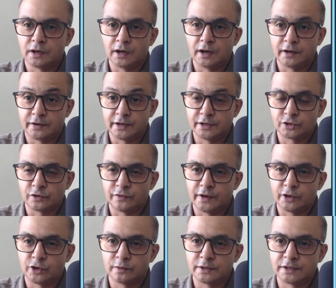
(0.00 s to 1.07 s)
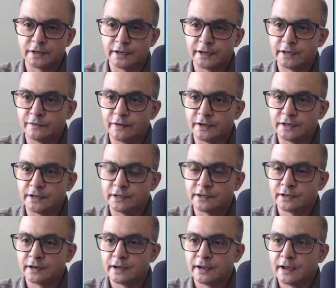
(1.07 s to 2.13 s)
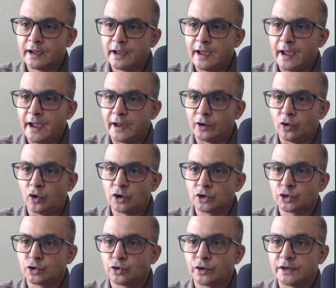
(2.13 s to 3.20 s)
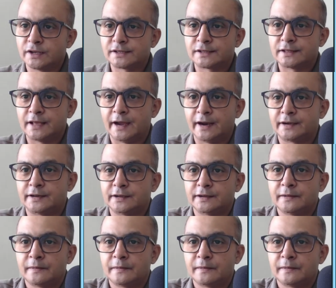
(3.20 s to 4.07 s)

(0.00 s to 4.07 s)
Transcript: Trace of A cube is negative 18. And also notice that